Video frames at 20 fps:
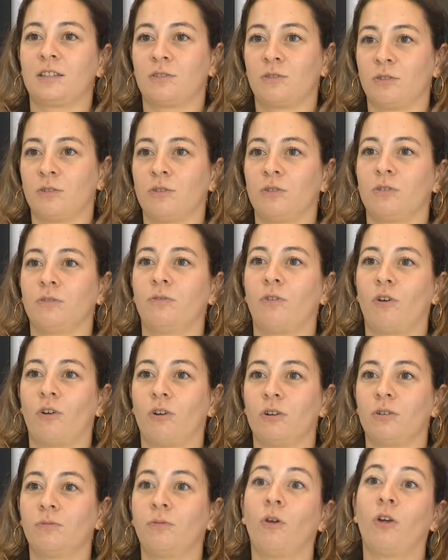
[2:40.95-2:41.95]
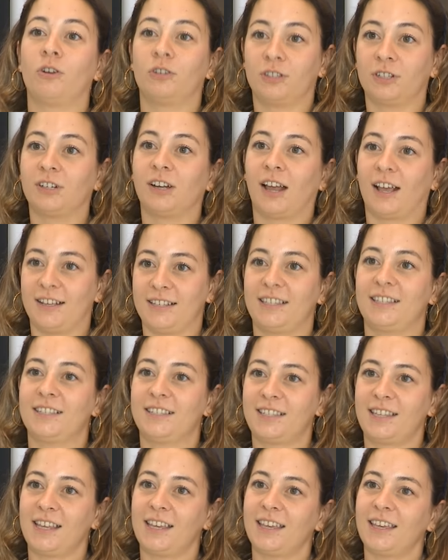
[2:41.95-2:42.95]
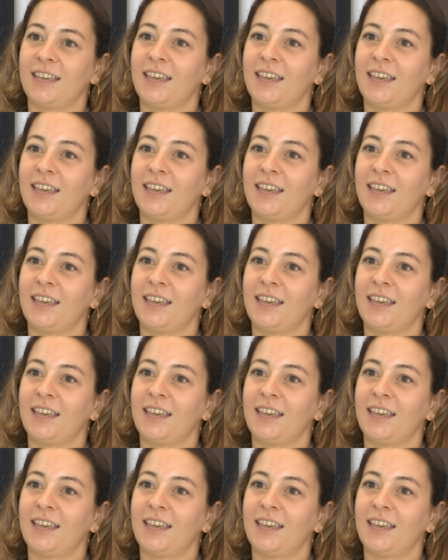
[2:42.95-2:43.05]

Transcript: to, for further licensing.